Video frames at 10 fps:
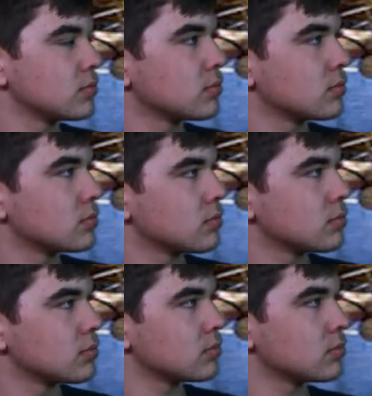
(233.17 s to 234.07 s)

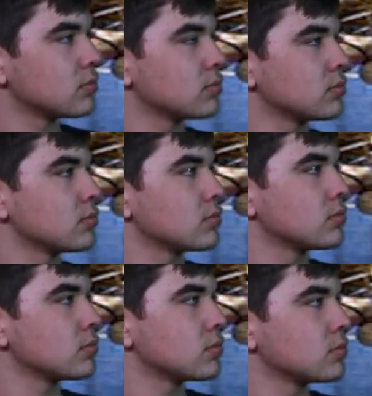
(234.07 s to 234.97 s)

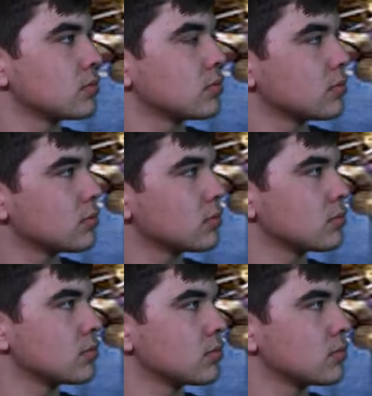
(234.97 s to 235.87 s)

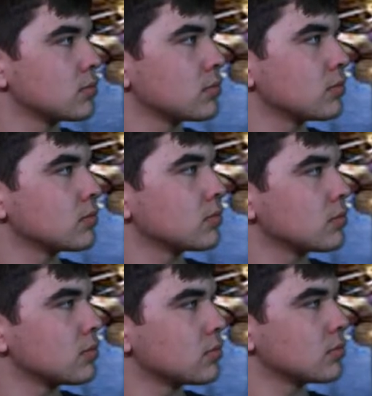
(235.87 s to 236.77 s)

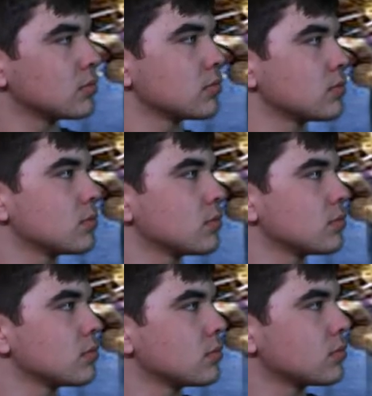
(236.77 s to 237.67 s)

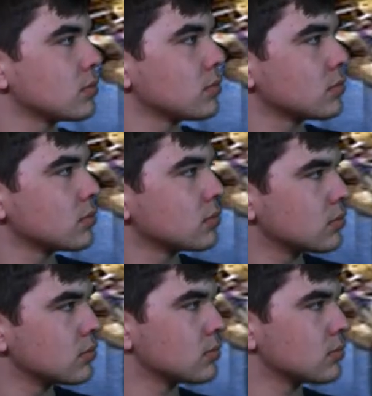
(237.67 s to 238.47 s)
(silent)